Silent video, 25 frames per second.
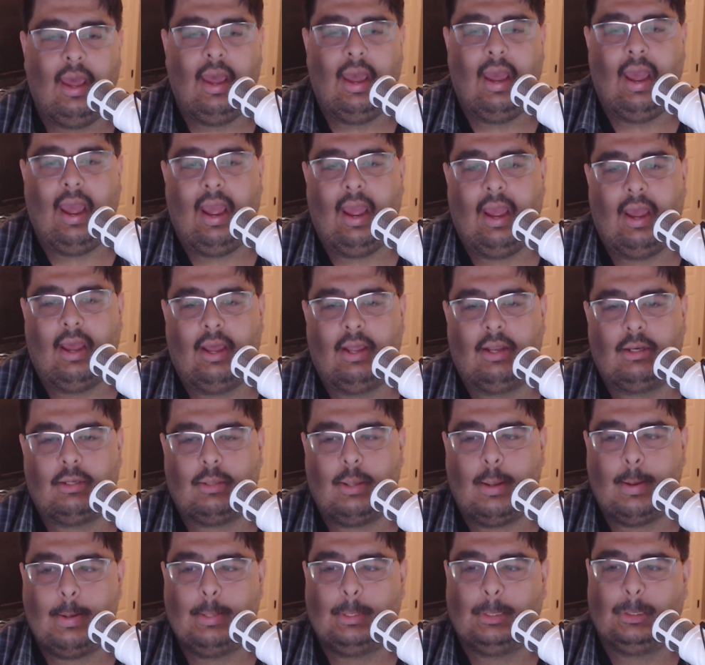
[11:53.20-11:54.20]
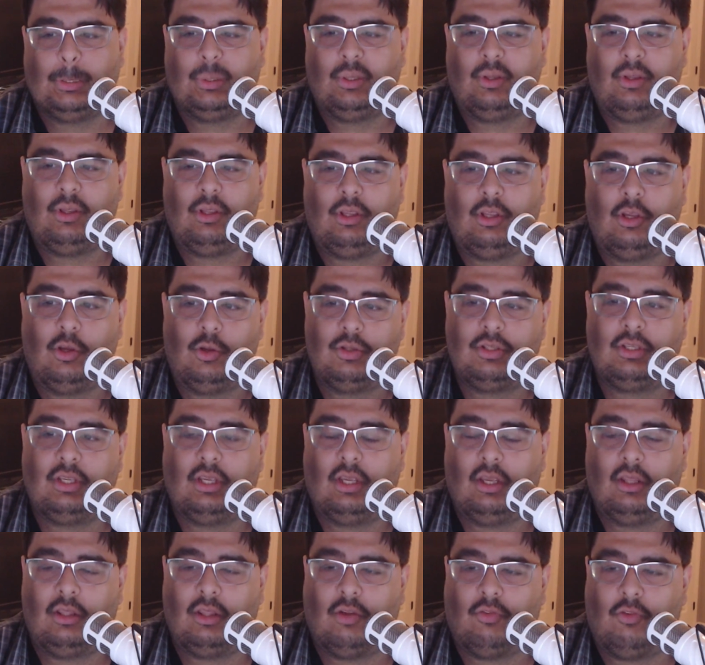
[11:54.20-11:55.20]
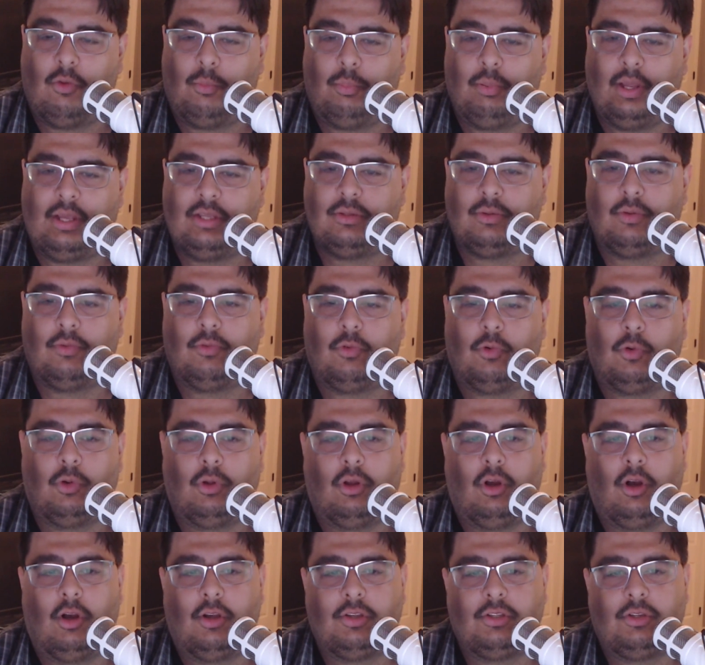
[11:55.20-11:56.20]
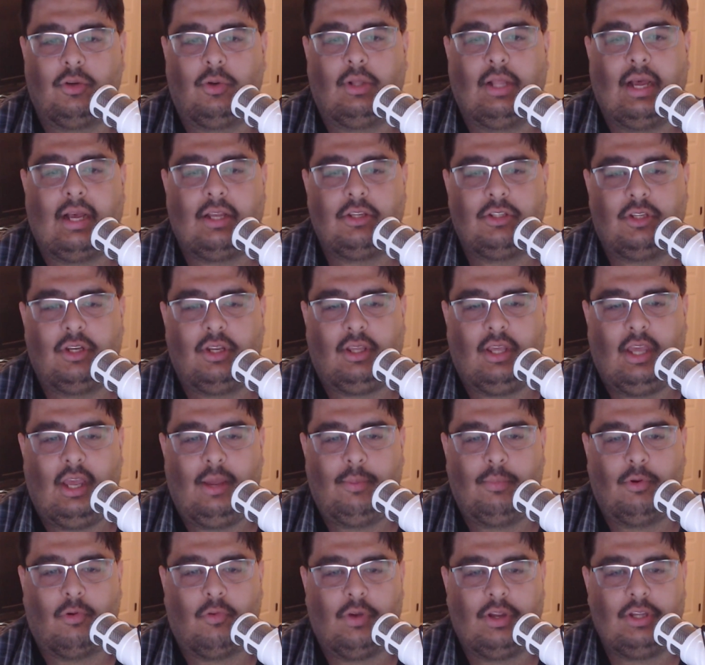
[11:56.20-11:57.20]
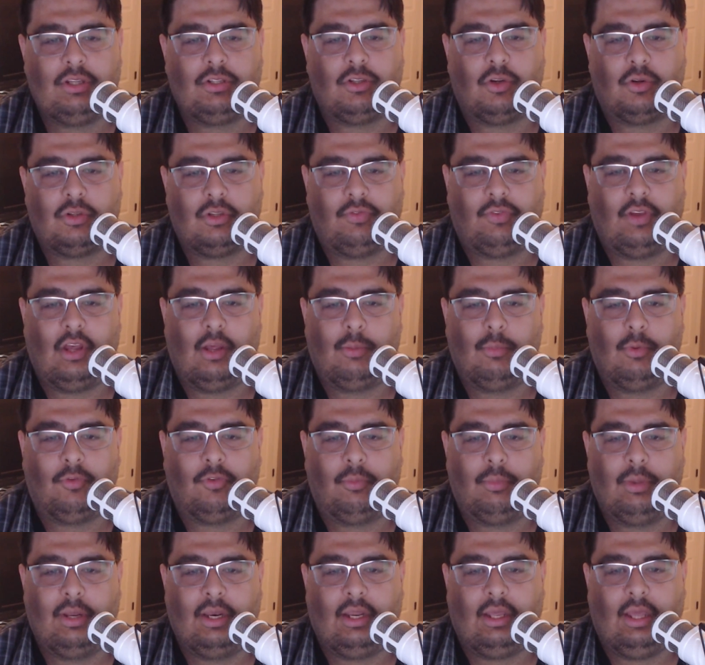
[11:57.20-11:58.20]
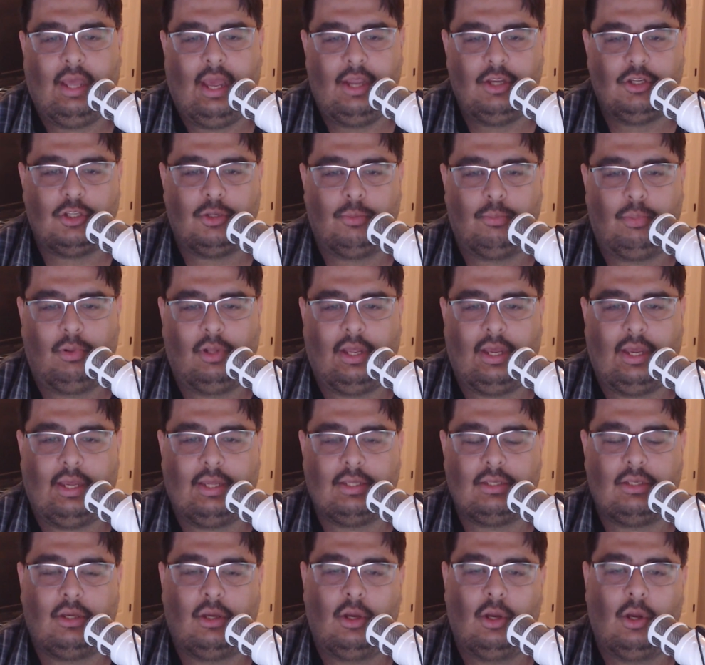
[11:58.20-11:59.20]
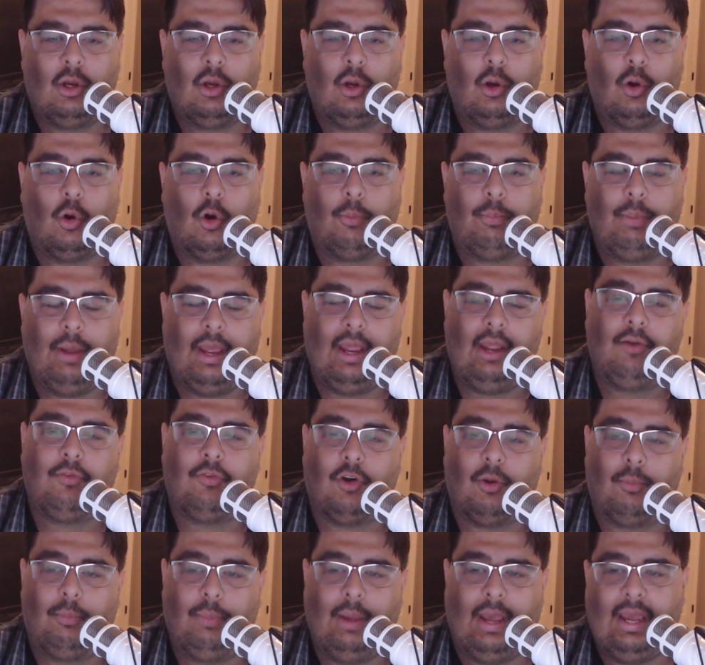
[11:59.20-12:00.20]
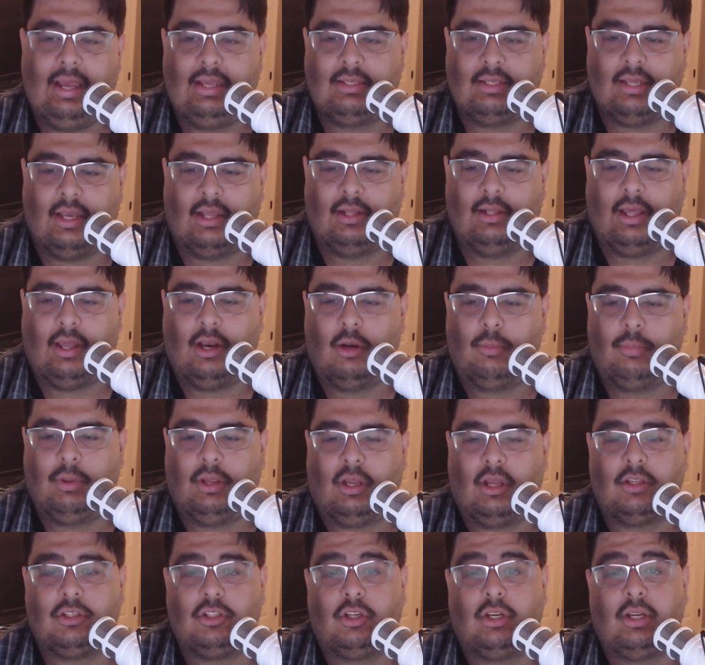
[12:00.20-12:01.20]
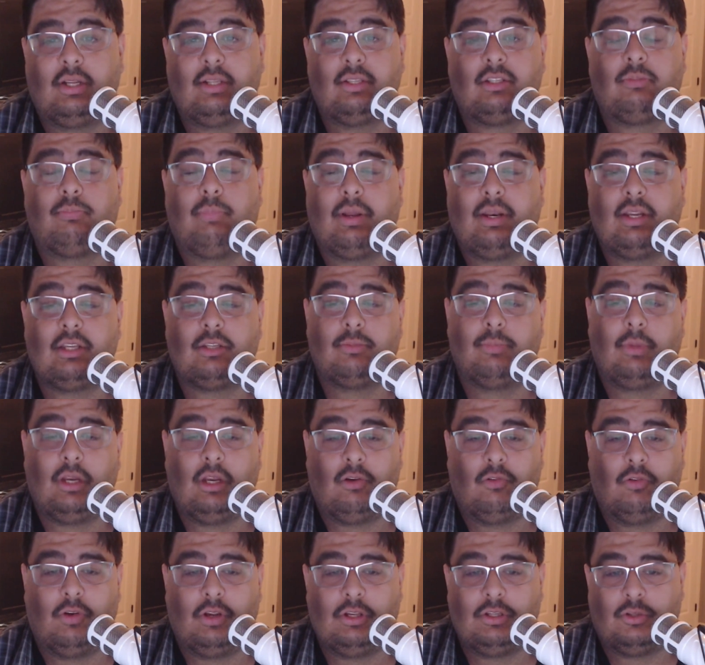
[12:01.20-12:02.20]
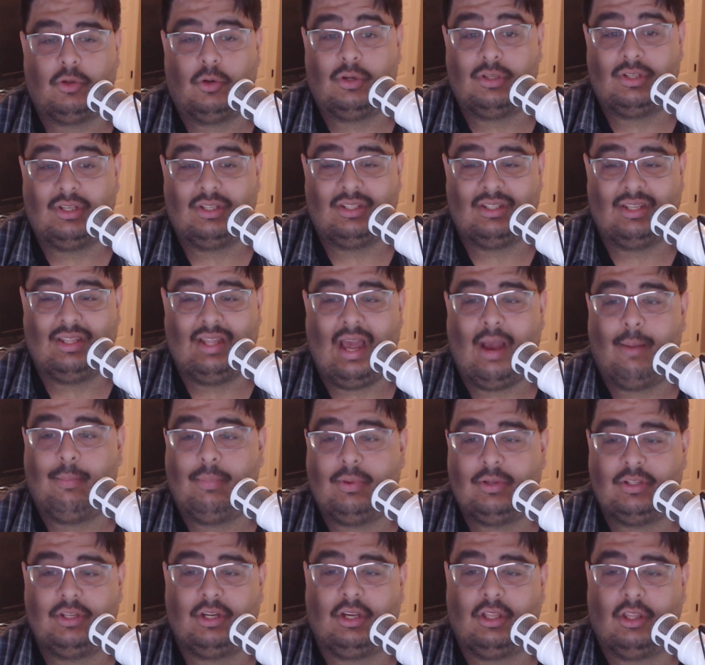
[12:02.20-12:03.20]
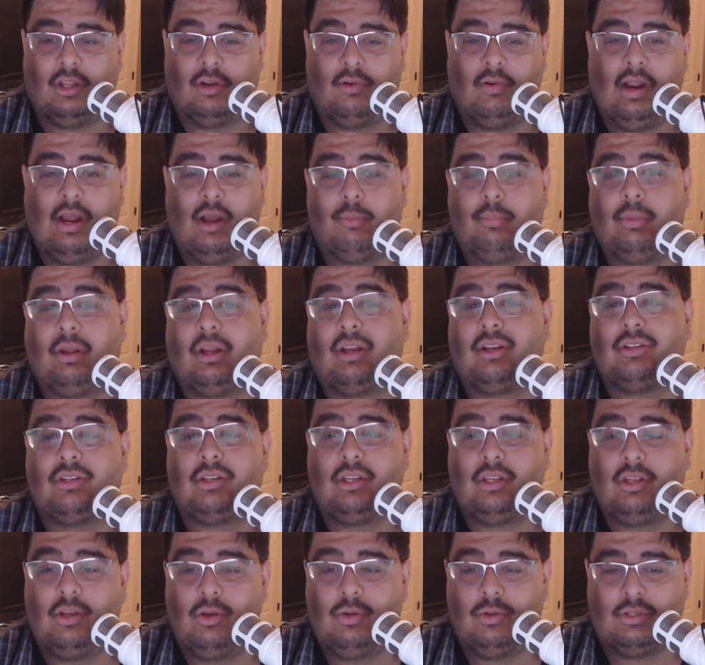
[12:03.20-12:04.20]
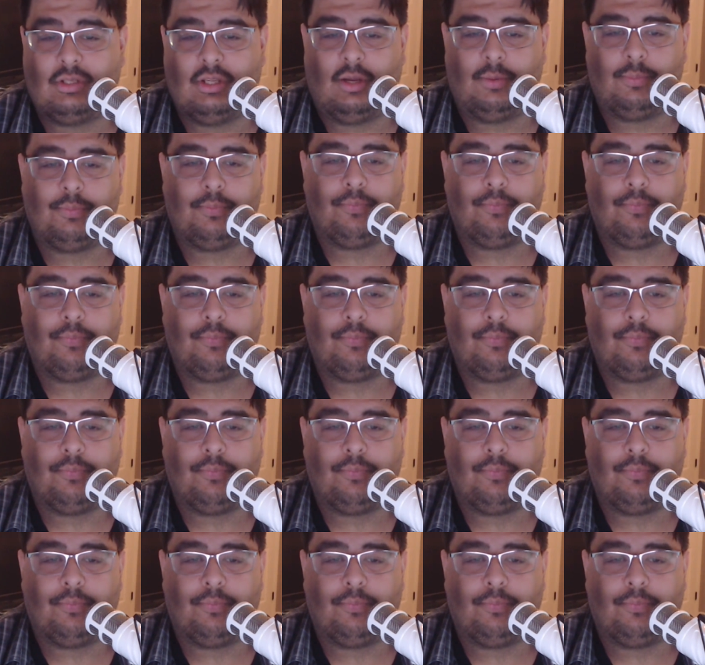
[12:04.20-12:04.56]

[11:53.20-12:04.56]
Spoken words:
And using the replacement rule also allows you to keep a resource available for mitigation plays or paying for a pay side later because you didn't spend as many resources in that particular round because you used it.